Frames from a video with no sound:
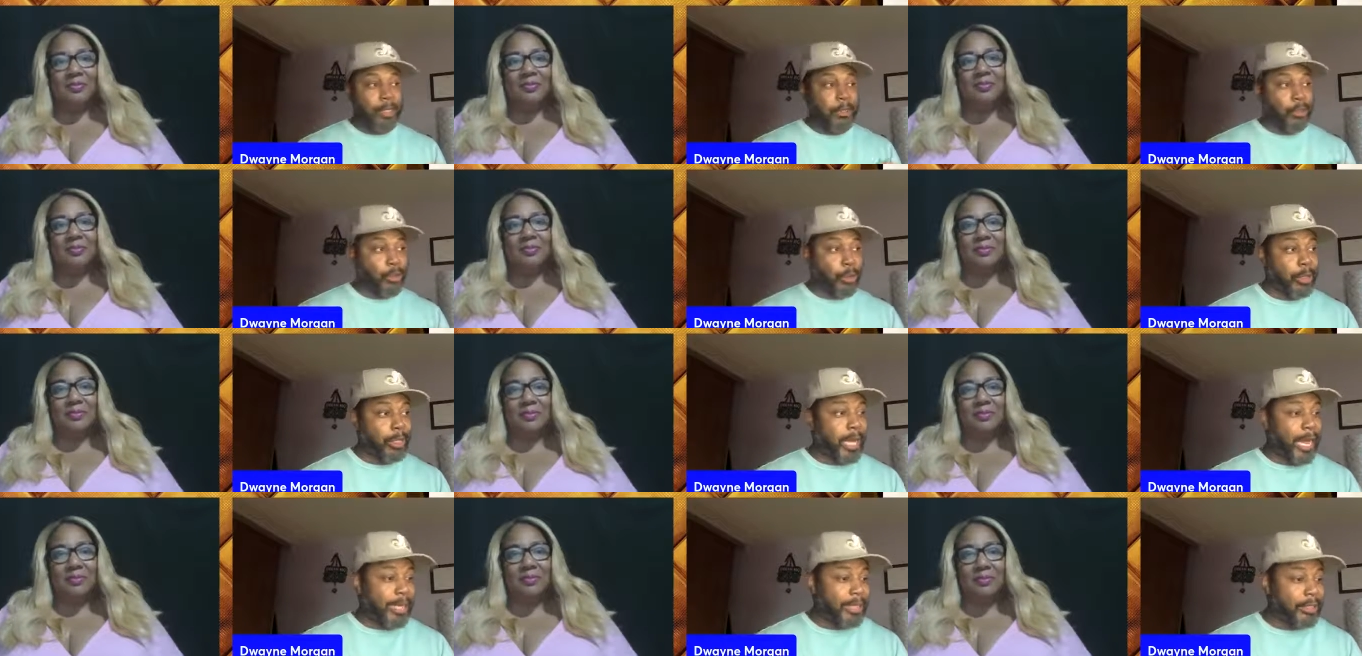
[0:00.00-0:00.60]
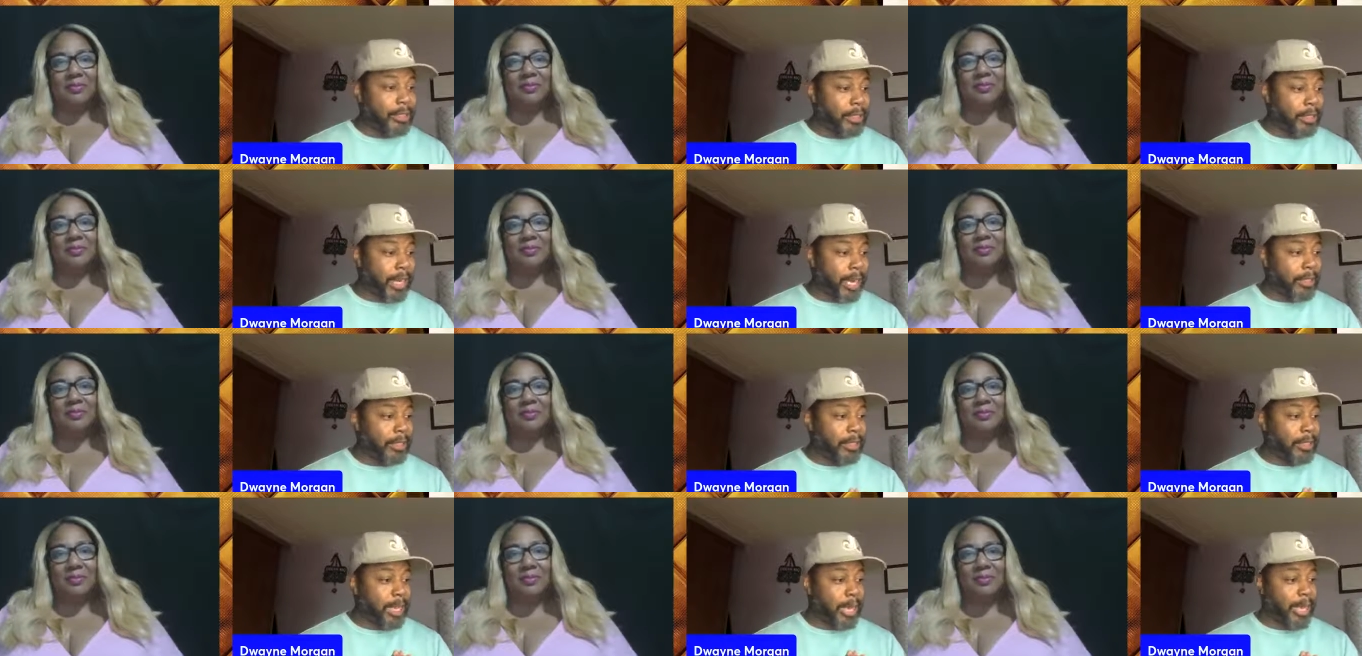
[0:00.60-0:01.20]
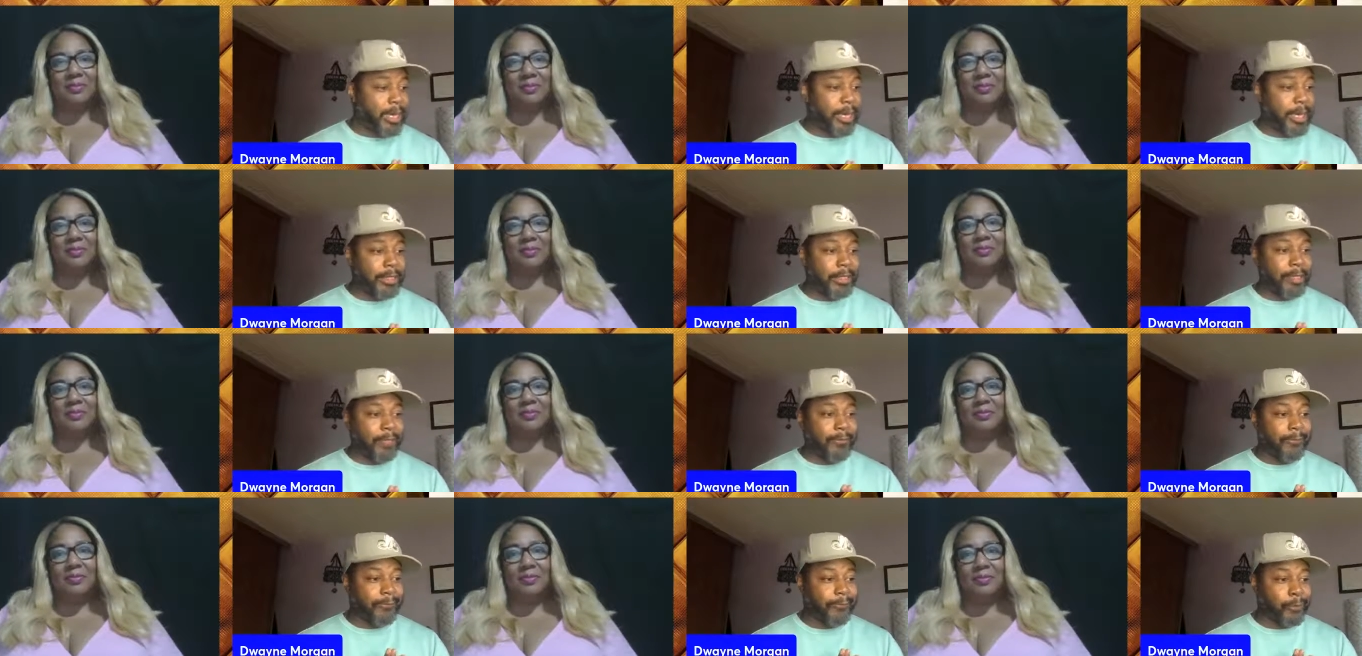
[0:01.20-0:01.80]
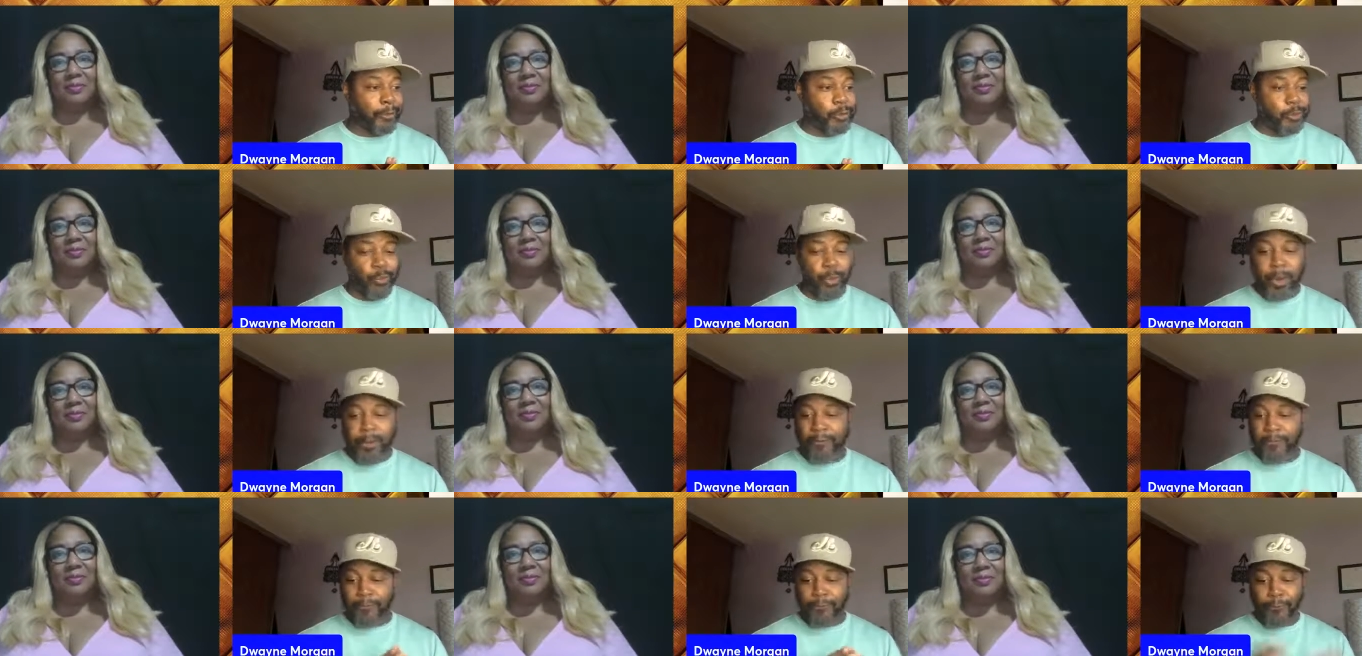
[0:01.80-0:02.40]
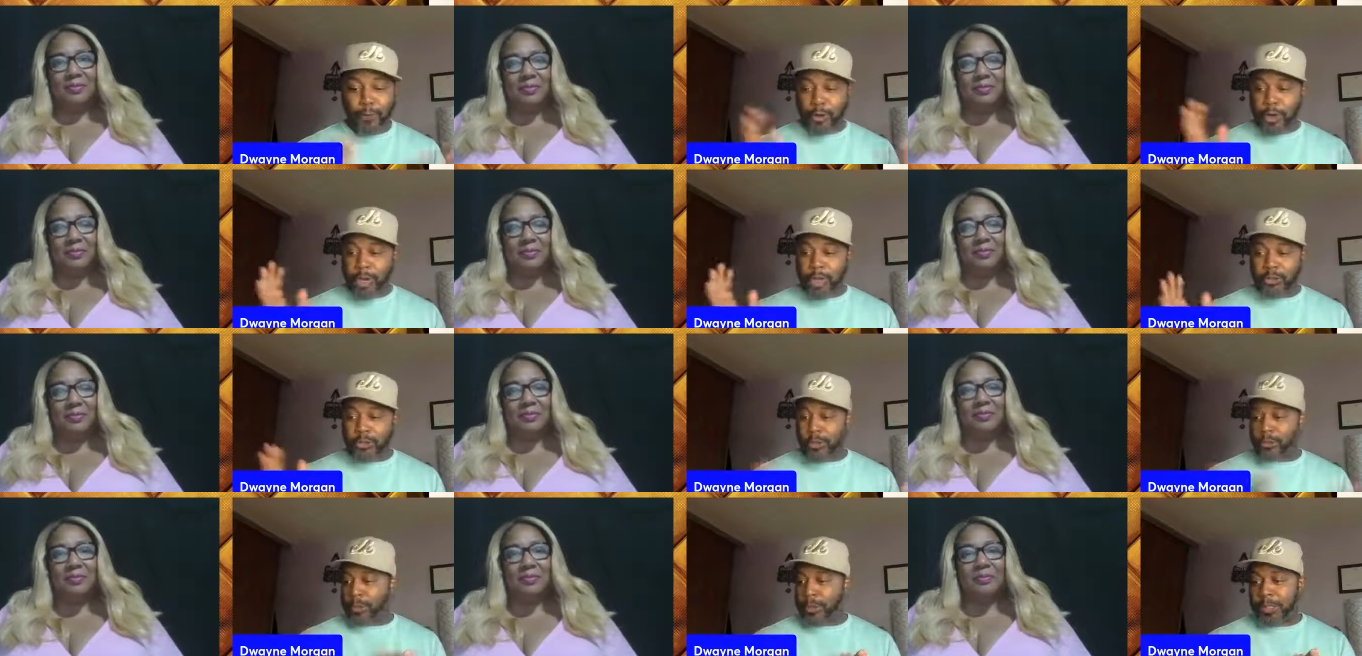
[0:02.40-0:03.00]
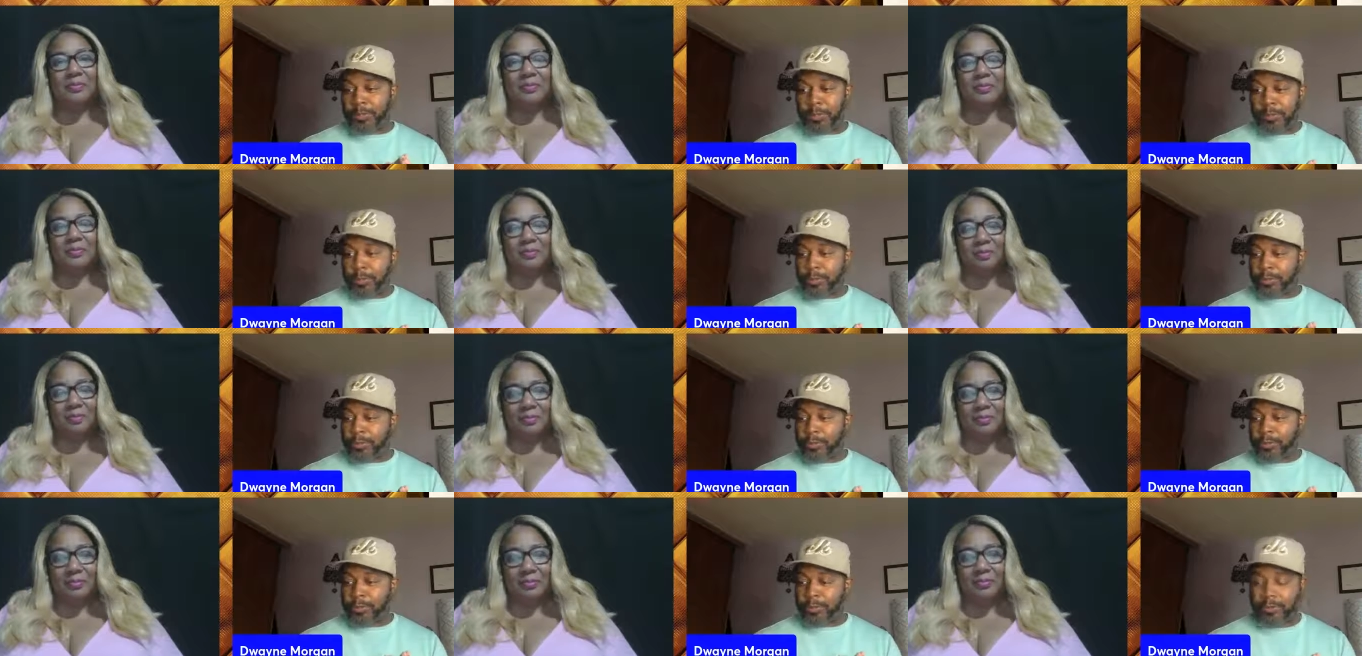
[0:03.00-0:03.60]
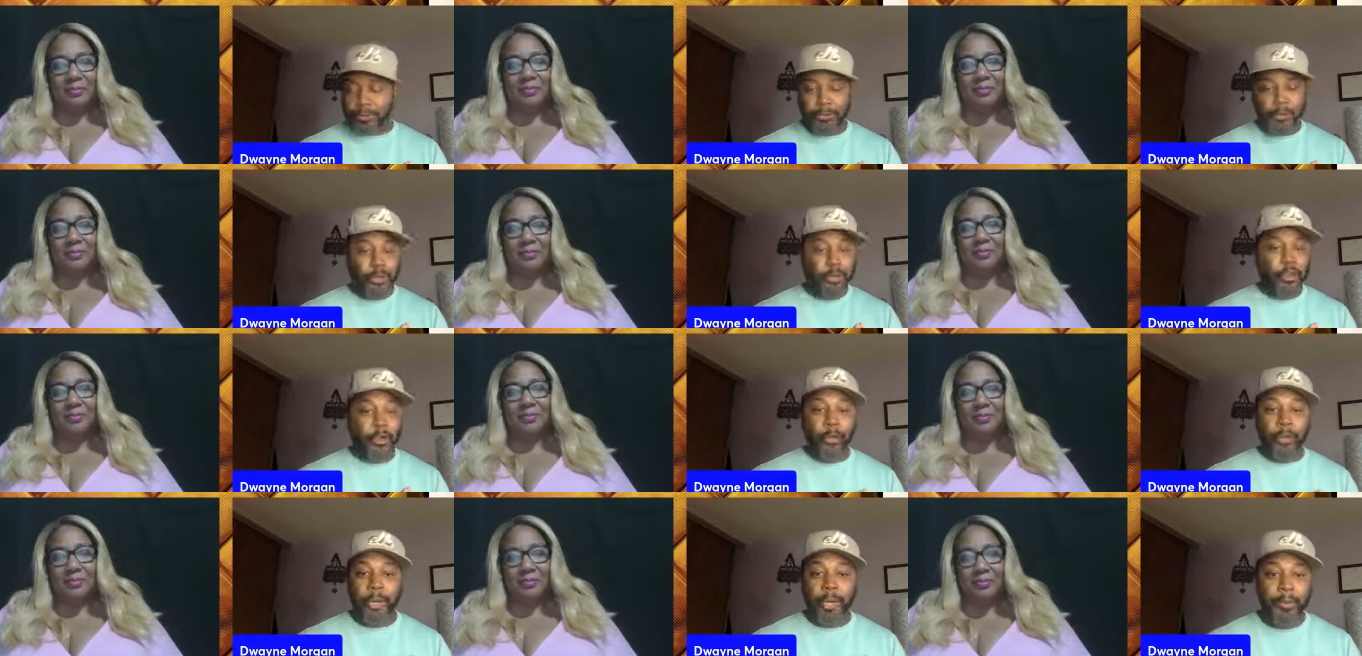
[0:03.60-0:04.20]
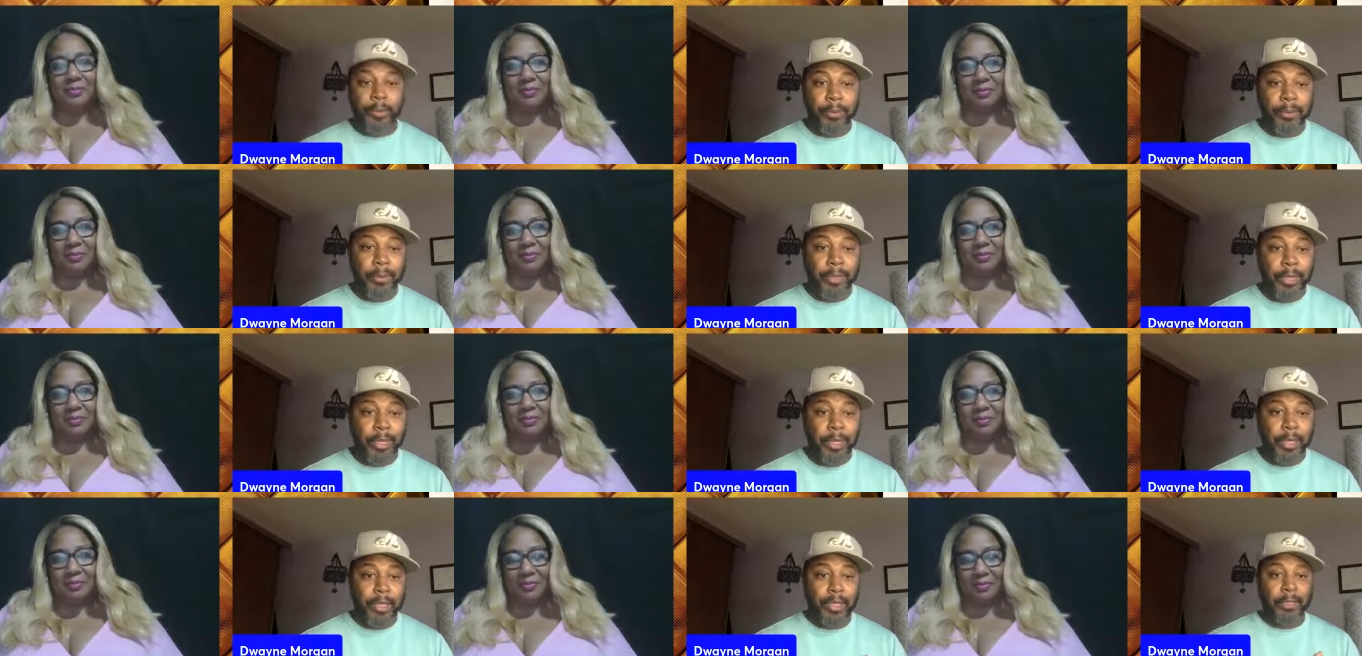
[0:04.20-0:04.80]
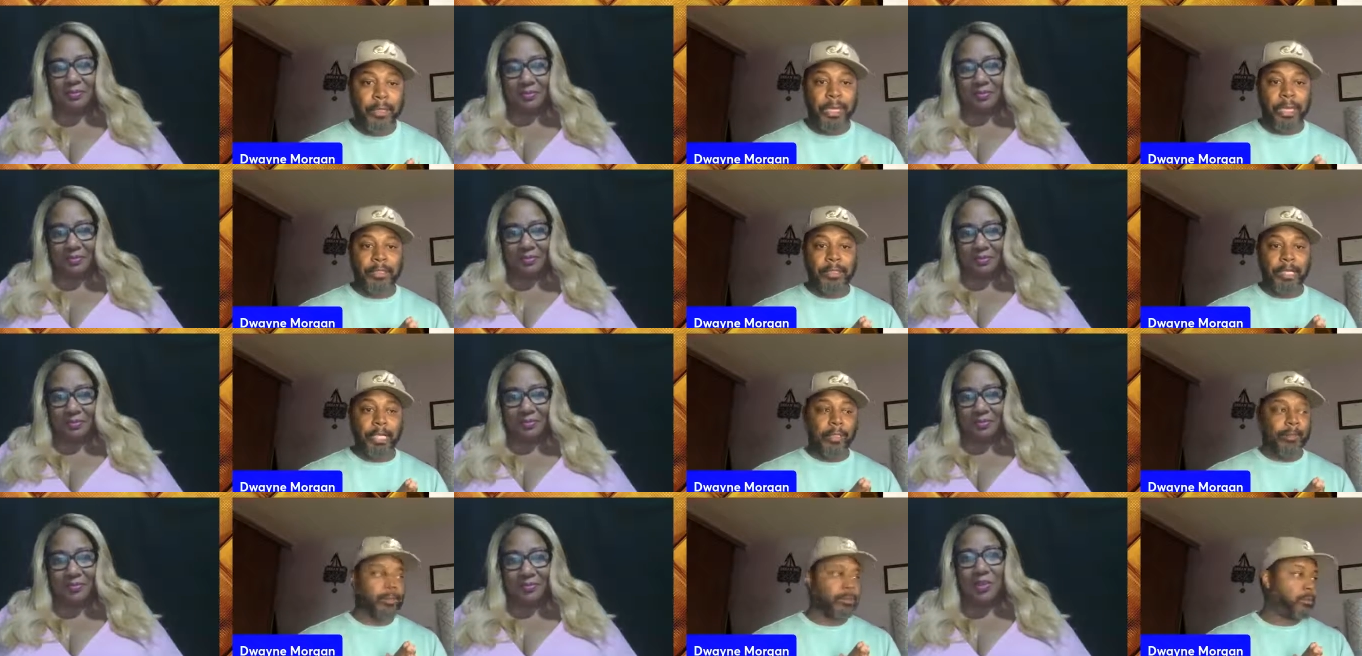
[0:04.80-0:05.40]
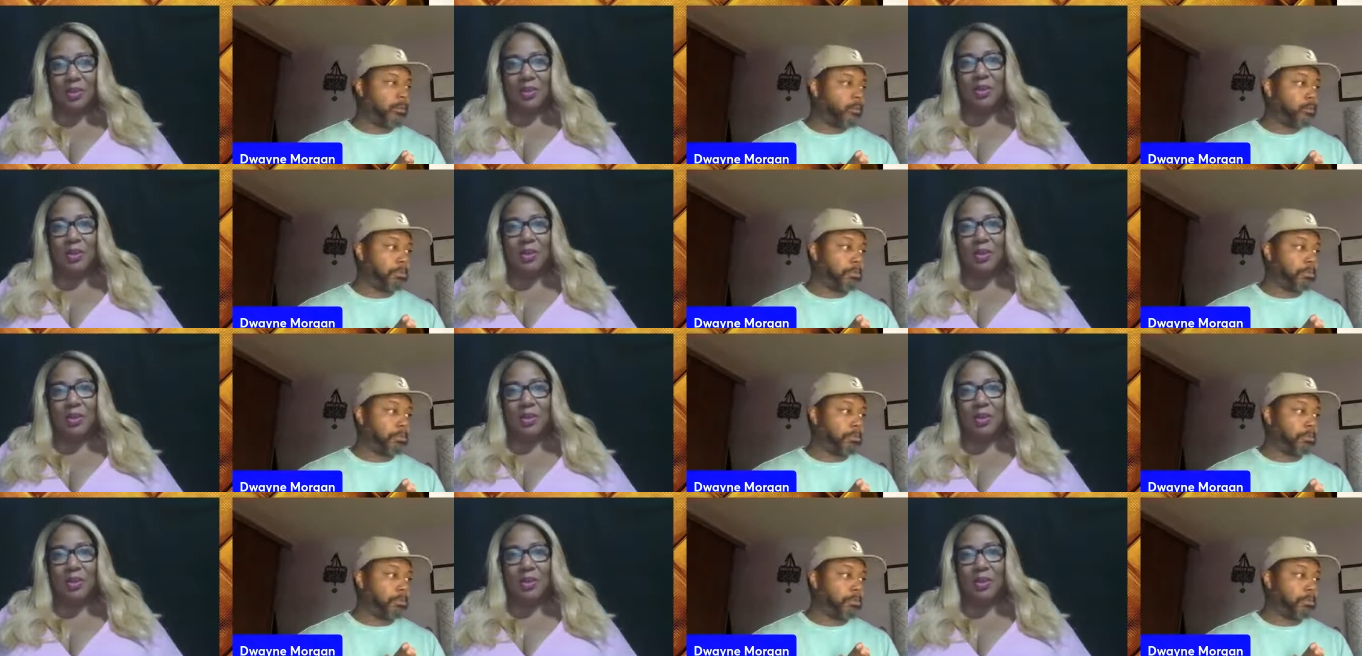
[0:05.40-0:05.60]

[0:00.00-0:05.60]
Speaker 1: So in nineteen ninety-nine, I did the first one. four hundred people showed up. And I was like,